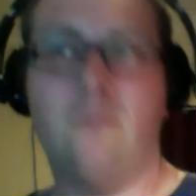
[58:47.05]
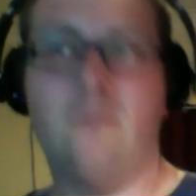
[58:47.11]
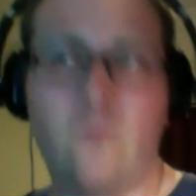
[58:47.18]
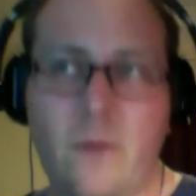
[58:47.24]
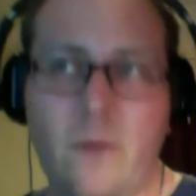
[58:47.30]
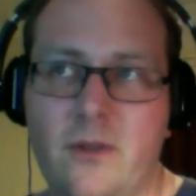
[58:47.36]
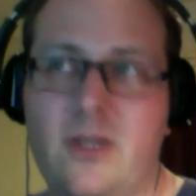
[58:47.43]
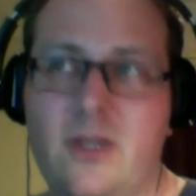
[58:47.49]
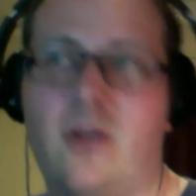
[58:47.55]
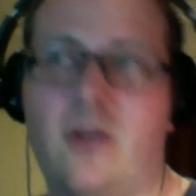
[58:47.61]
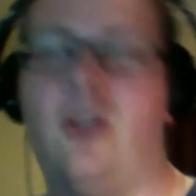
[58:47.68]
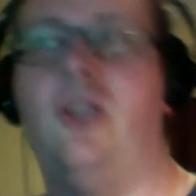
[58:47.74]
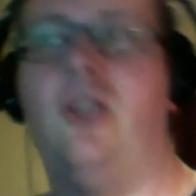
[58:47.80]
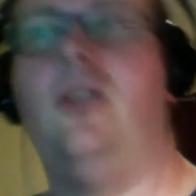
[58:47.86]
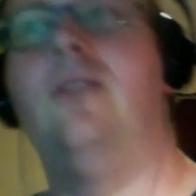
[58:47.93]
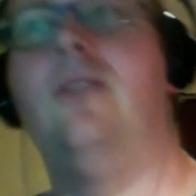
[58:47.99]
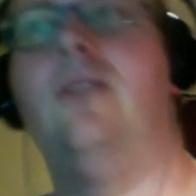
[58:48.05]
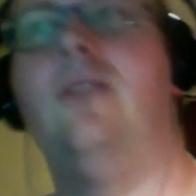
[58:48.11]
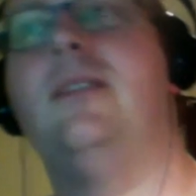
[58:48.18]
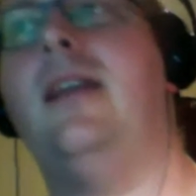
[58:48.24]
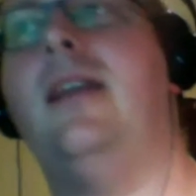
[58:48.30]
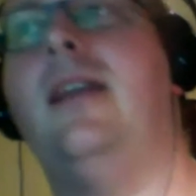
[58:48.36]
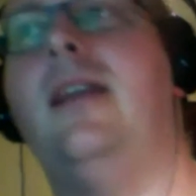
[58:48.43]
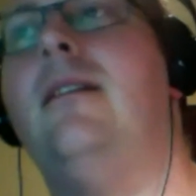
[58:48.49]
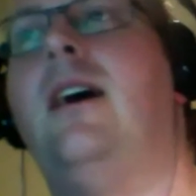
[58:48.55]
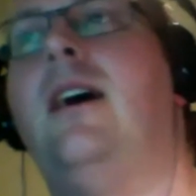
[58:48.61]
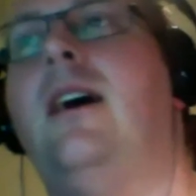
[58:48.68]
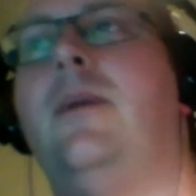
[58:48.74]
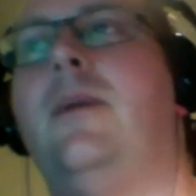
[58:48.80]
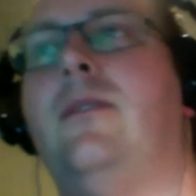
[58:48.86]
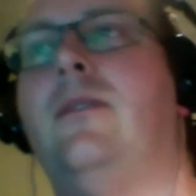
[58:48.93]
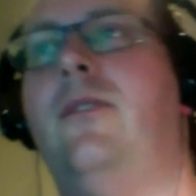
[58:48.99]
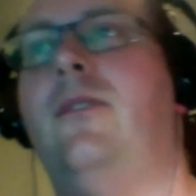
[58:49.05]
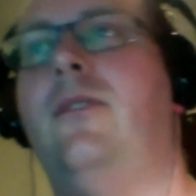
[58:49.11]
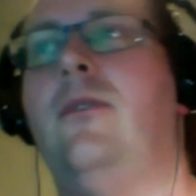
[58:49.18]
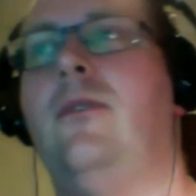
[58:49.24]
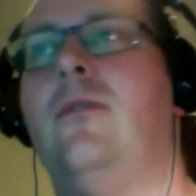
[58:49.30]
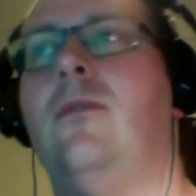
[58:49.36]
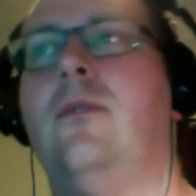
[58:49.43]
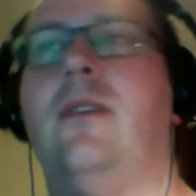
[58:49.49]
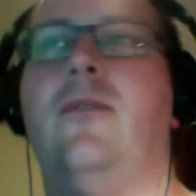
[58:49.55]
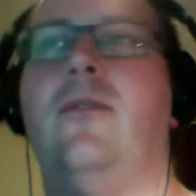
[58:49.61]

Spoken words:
We've also got a newsletter. We do a few cool